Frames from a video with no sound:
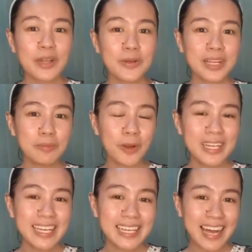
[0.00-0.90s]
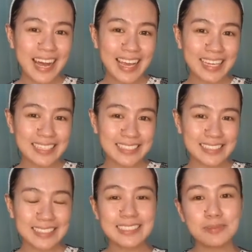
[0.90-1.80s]
Great morning,
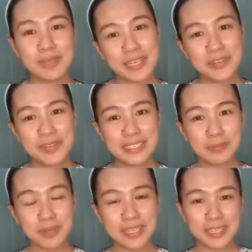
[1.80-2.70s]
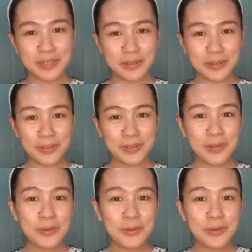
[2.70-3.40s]
guys! This is Millie Grace Bedico.